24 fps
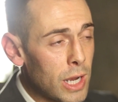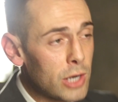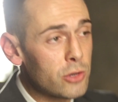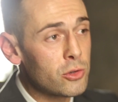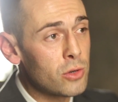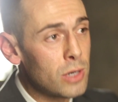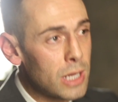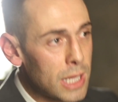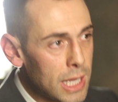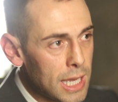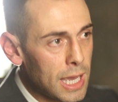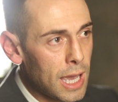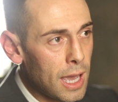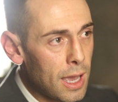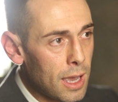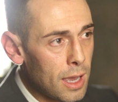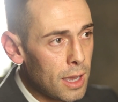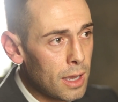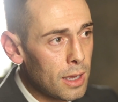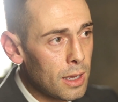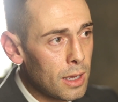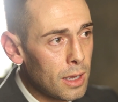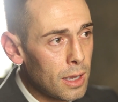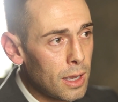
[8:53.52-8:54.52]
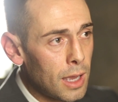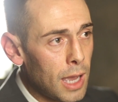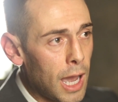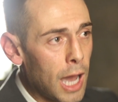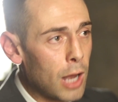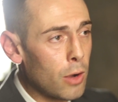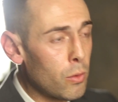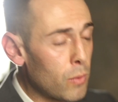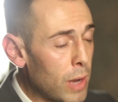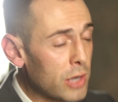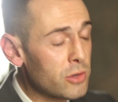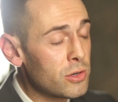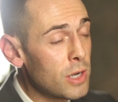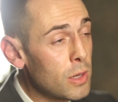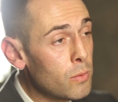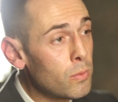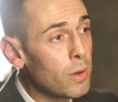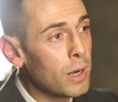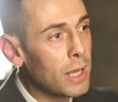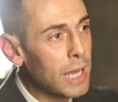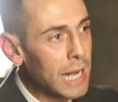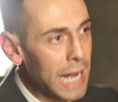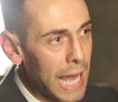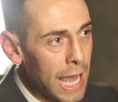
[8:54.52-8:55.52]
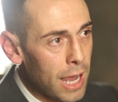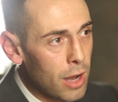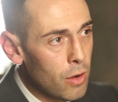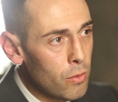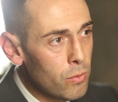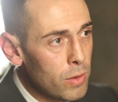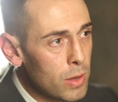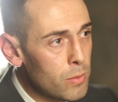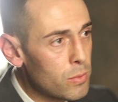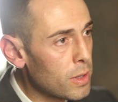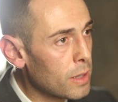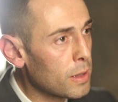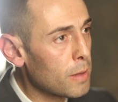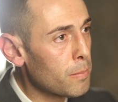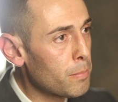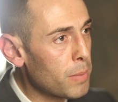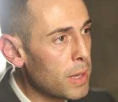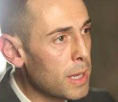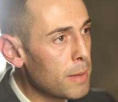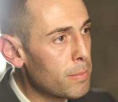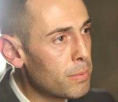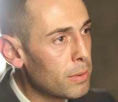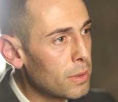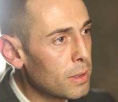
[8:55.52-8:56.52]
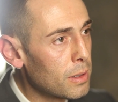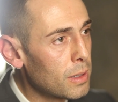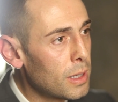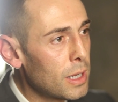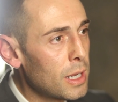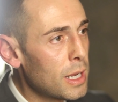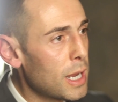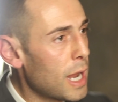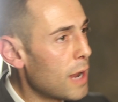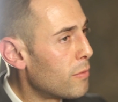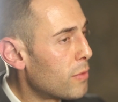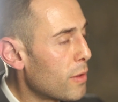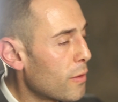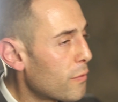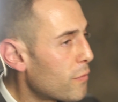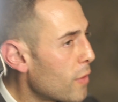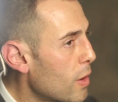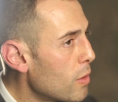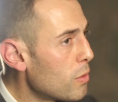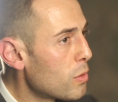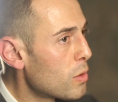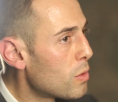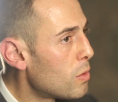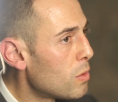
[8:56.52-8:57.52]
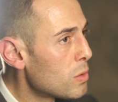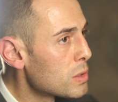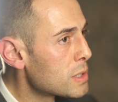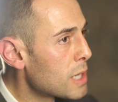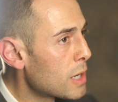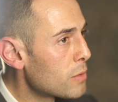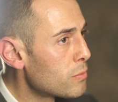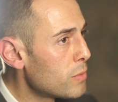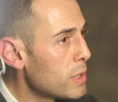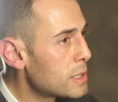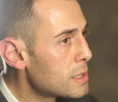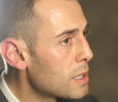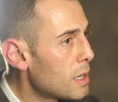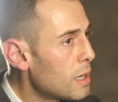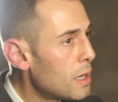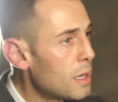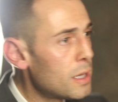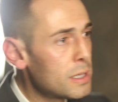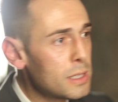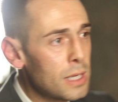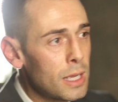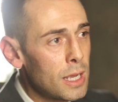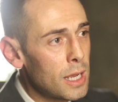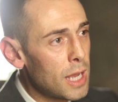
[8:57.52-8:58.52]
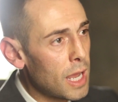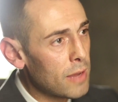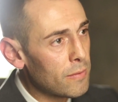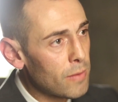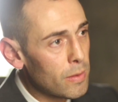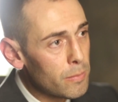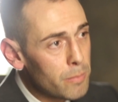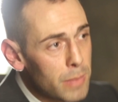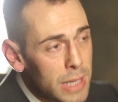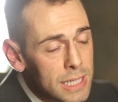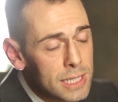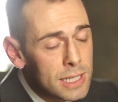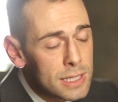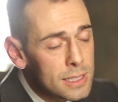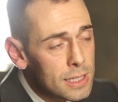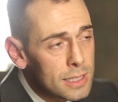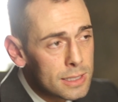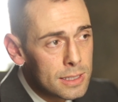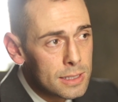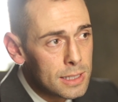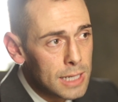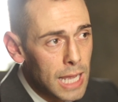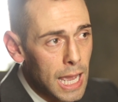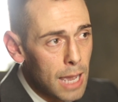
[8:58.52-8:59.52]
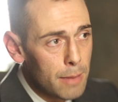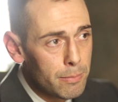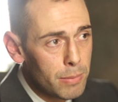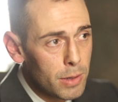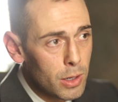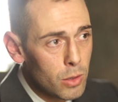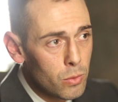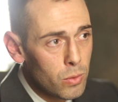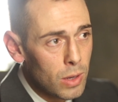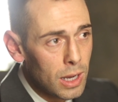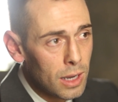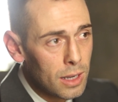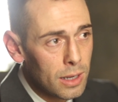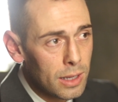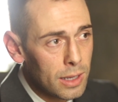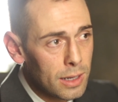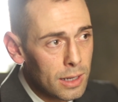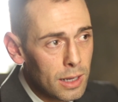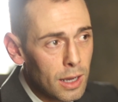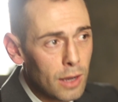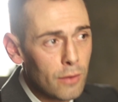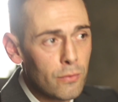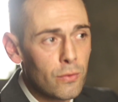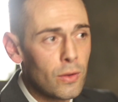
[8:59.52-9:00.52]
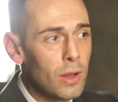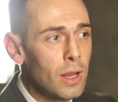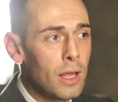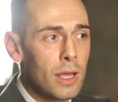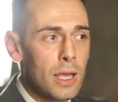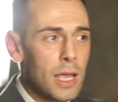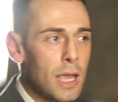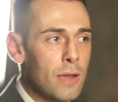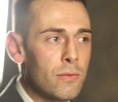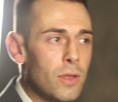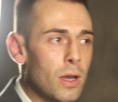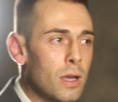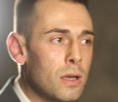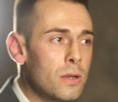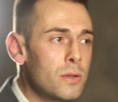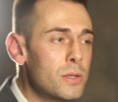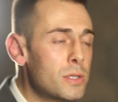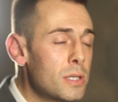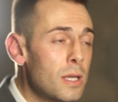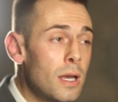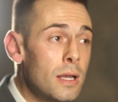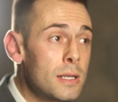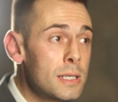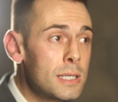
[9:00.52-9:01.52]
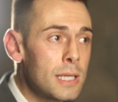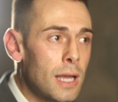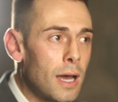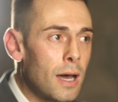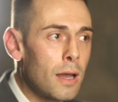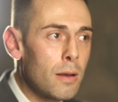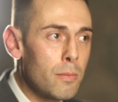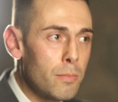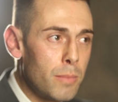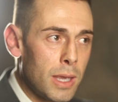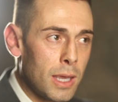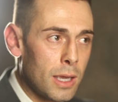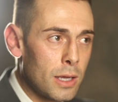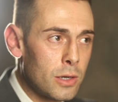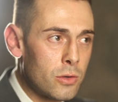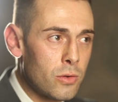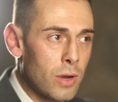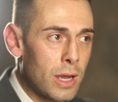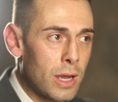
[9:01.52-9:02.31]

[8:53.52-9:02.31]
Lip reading: who actually care and who actually will get angry with other people if their phone calls aren't returned, if a meeting doesn't happen quickly enough, if their concerns aren't being